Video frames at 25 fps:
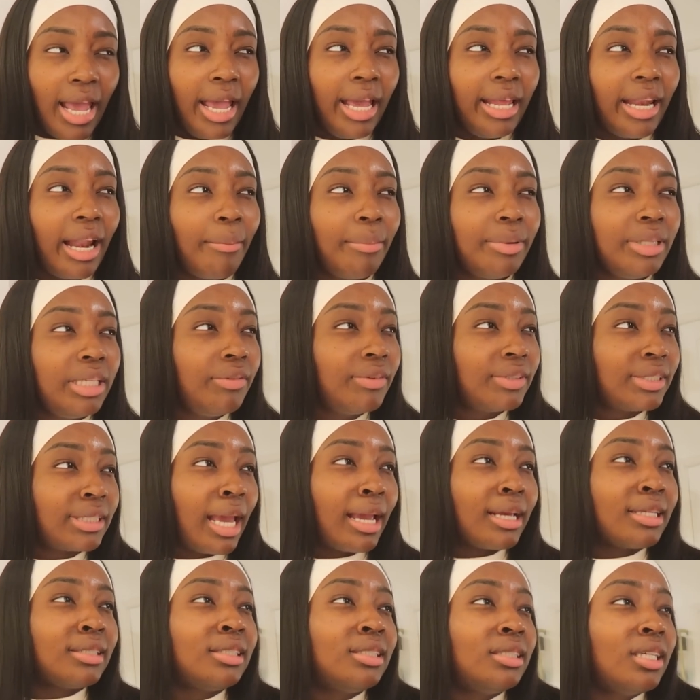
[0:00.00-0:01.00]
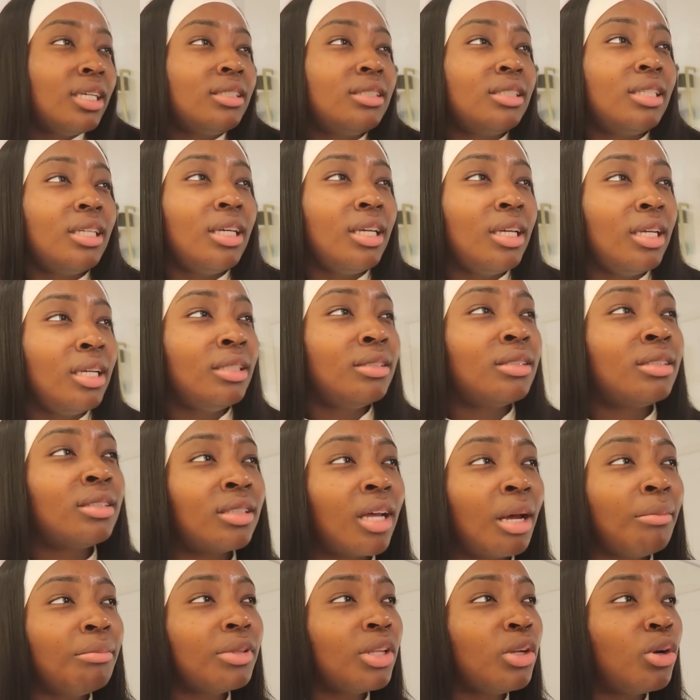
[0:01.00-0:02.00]
and i believe it's like 16
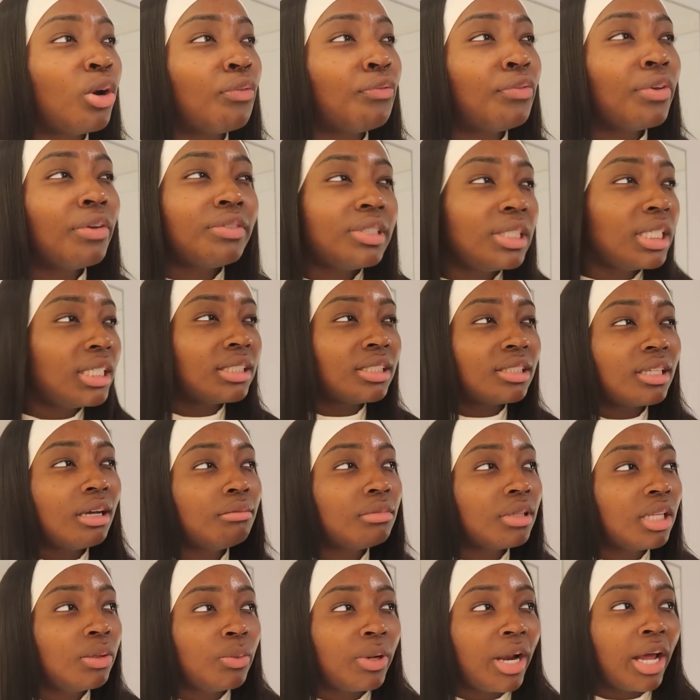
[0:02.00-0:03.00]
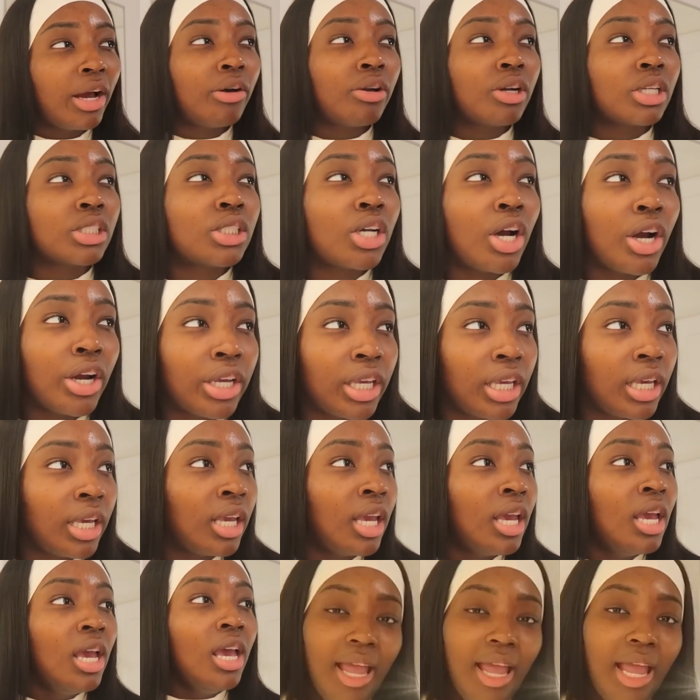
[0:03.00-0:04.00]
something or 15 something when i go to
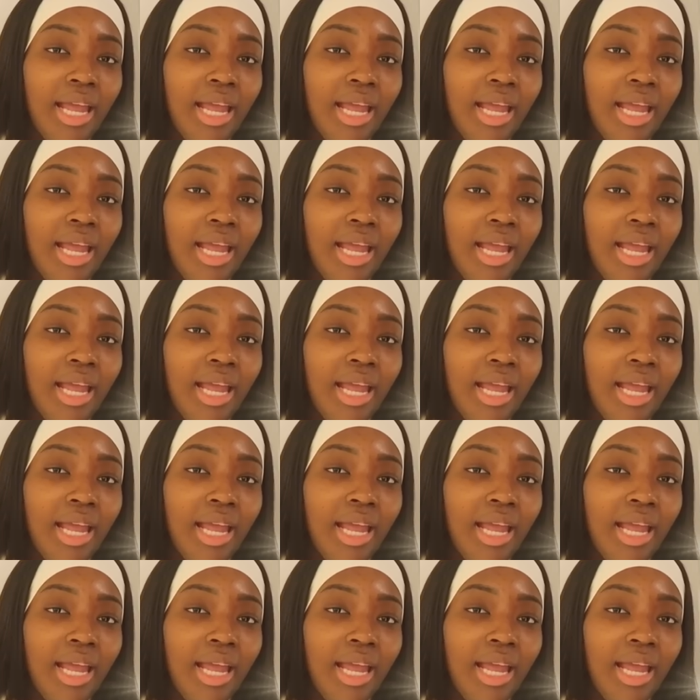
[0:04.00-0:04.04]
target